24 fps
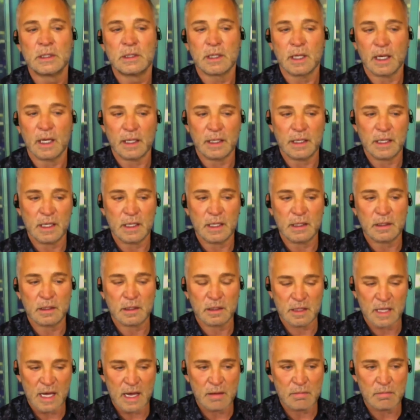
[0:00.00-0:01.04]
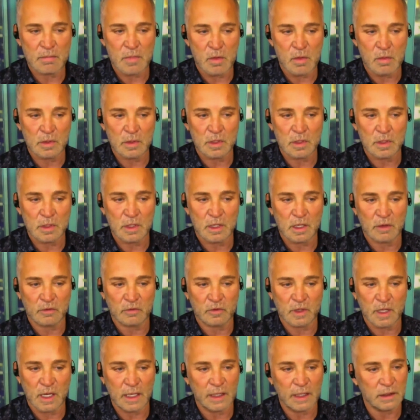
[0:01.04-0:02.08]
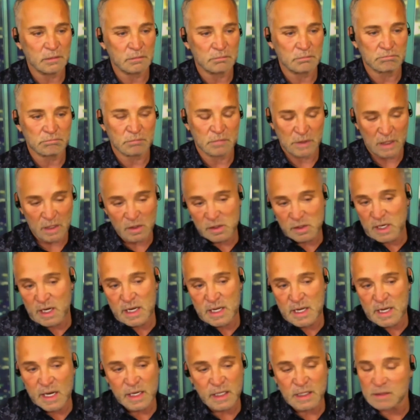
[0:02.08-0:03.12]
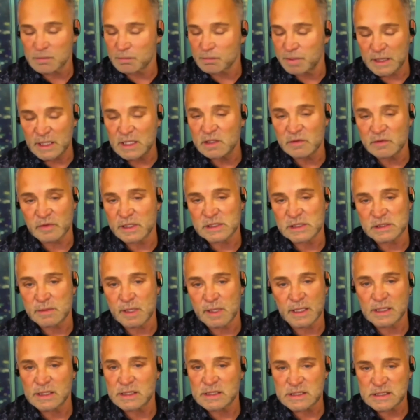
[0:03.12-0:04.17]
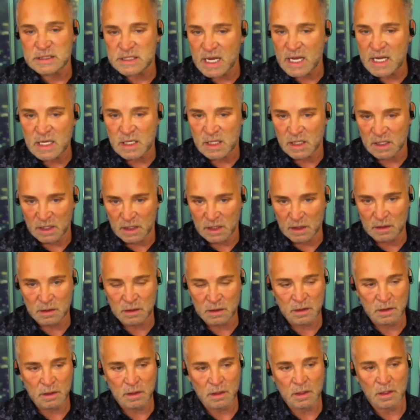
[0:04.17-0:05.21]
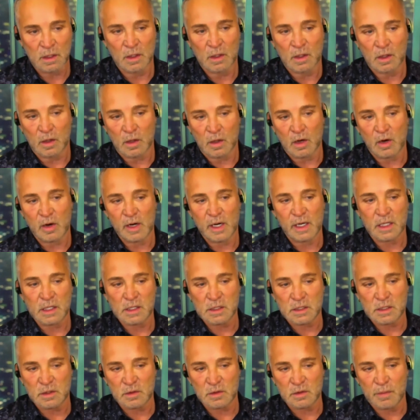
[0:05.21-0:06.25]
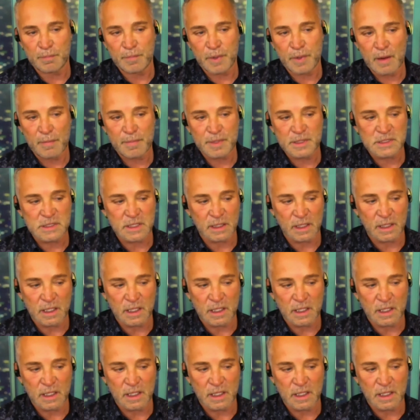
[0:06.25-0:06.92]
And then that moment of like, okay, I can be the victim. I can stay here, sure. Or I can do the purpose thing.